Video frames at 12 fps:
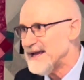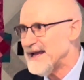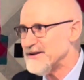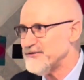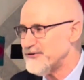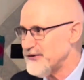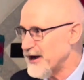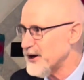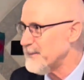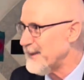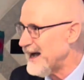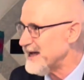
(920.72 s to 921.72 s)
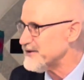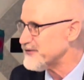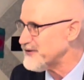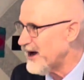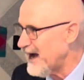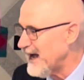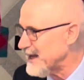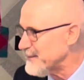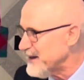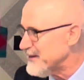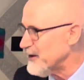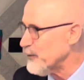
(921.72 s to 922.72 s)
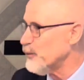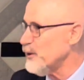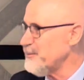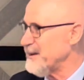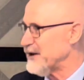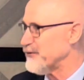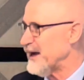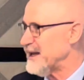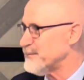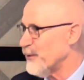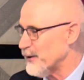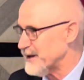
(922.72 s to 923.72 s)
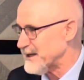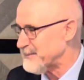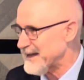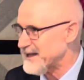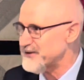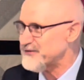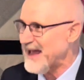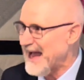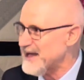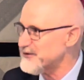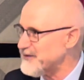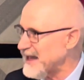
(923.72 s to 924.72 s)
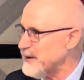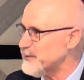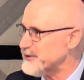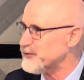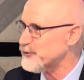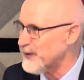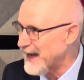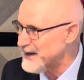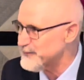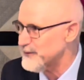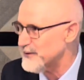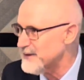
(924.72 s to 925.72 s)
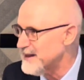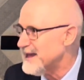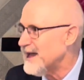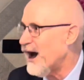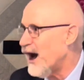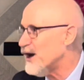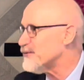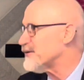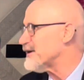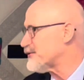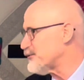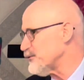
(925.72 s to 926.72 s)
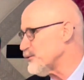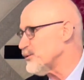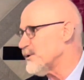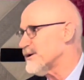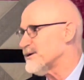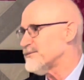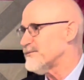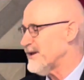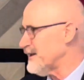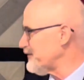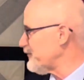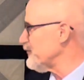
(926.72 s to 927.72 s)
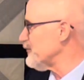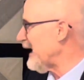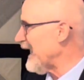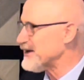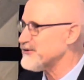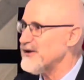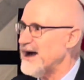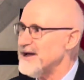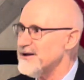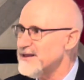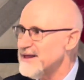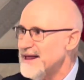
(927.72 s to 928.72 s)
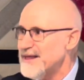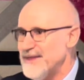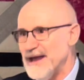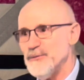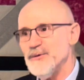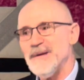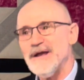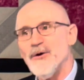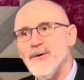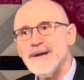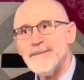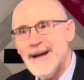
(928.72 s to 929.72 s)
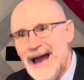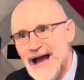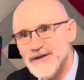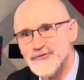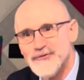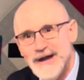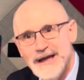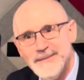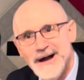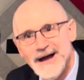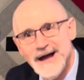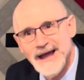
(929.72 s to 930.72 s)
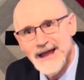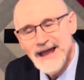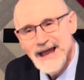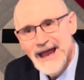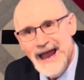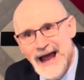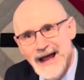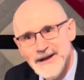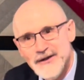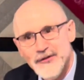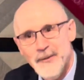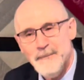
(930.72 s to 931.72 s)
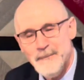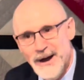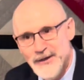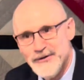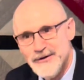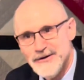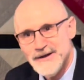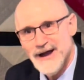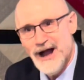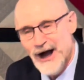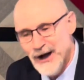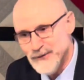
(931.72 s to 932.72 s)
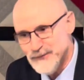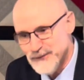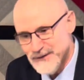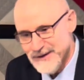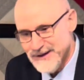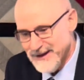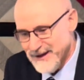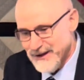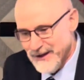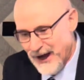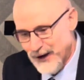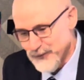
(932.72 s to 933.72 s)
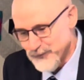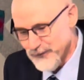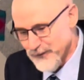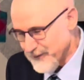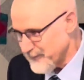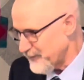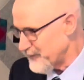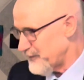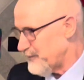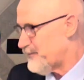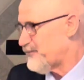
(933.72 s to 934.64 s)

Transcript: in Jeremiah's time. There would be great mourning because as they would travel off into exile, they would be going past Ramah, and the mother of the